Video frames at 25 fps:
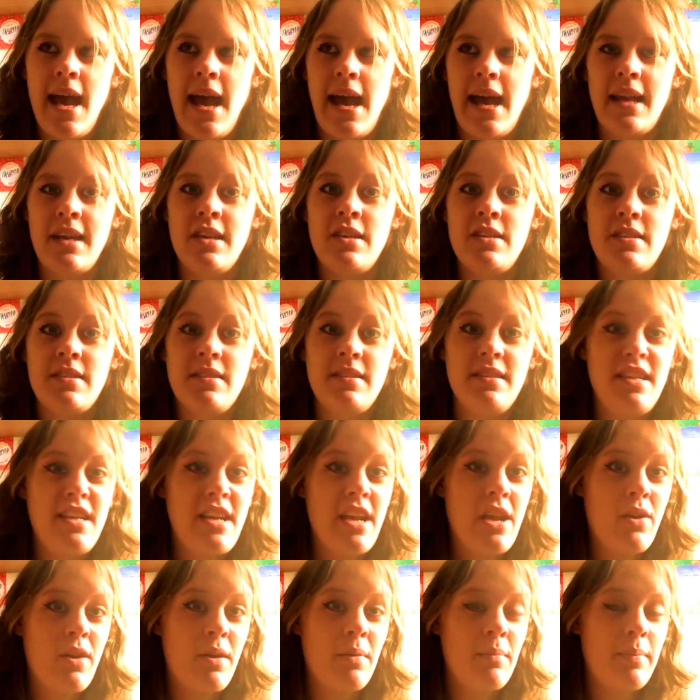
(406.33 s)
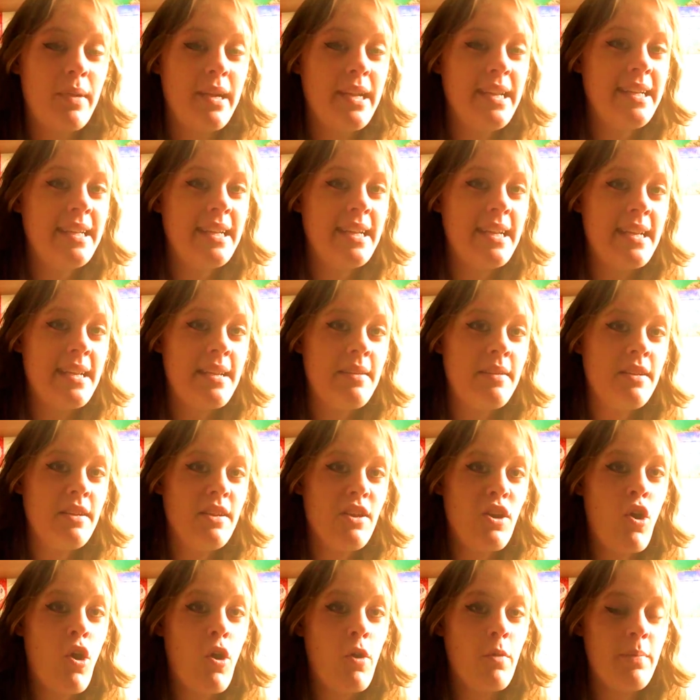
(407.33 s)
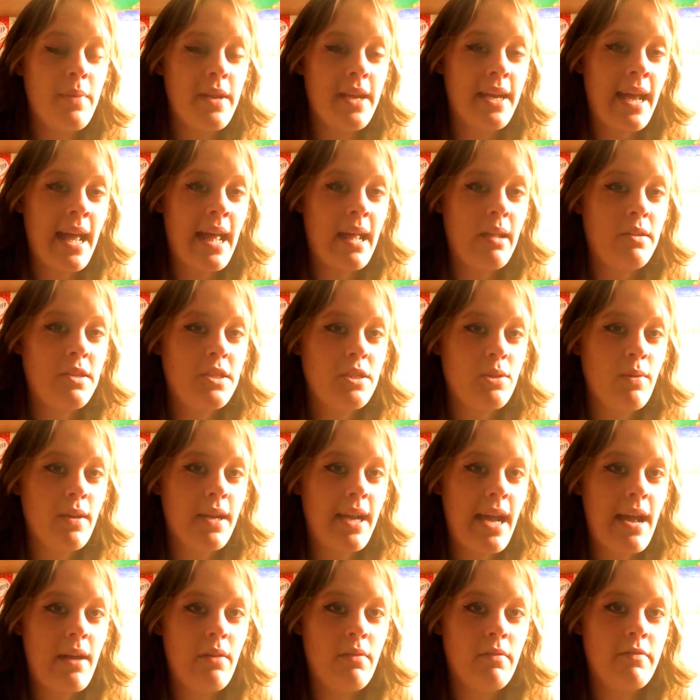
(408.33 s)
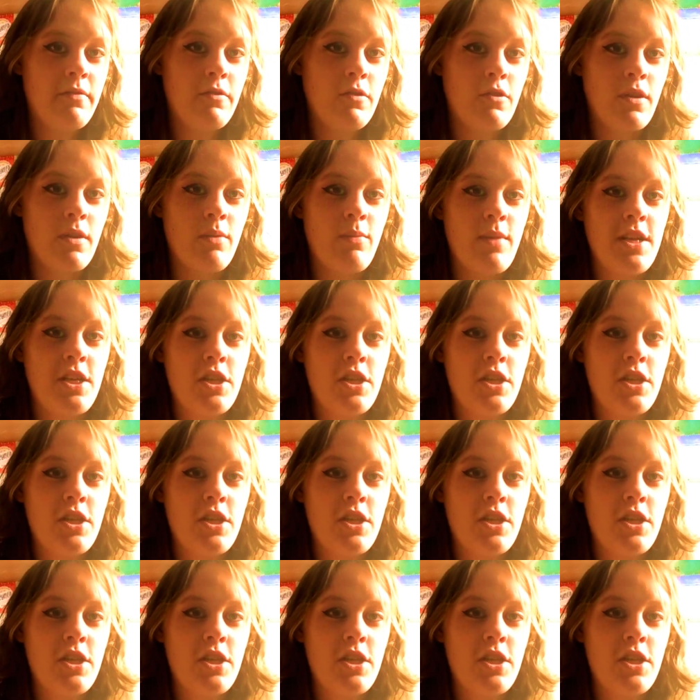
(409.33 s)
and, you know, completely not being held to account for it,